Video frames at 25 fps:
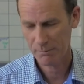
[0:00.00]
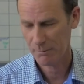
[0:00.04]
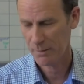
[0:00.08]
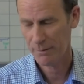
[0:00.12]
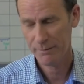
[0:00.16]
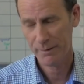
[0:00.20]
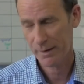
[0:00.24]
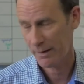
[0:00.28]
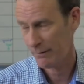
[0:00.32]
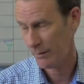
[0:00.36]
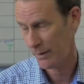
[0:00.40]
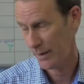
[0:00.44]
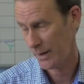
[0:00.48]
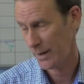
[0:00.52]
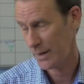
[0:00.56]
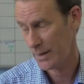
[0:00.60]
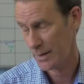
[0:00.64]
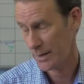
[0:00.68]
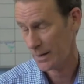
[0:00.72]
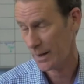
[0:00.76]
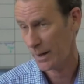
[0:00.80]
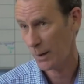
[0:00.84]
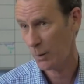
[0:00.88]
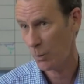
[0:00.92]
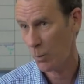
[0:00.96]
And my favourite thing
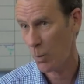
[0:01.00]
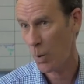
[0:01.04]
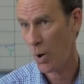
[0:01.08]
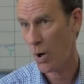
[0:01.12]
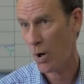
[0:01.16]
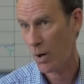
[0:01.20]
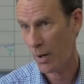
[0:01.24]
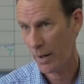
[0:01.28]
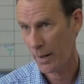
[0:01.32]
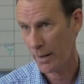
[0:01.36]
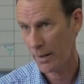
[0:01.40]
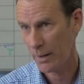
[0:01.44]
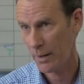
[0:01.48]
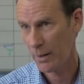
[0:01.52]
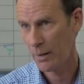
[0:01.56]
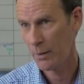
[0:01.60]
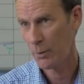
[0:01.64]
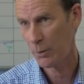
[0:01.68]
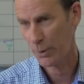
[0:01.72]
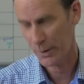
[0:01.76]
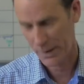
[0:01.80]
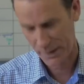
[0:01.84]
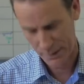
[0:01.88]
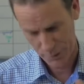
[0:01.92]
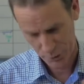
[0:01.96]
is saying why,
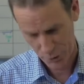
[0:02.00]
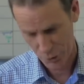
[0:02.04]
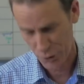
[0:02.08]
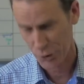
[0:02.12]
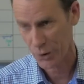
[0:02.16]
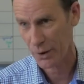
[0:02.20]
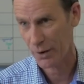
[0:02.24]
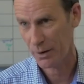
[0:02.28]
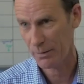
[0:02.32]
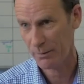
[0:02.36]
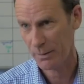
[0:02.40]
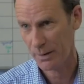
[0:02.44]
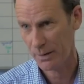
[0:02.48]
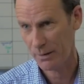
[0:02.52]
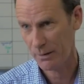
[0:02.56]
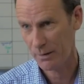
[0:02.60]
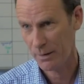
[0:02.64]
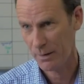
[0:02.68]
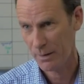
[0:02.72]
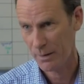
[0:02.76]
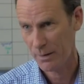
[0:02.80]
or can you show me?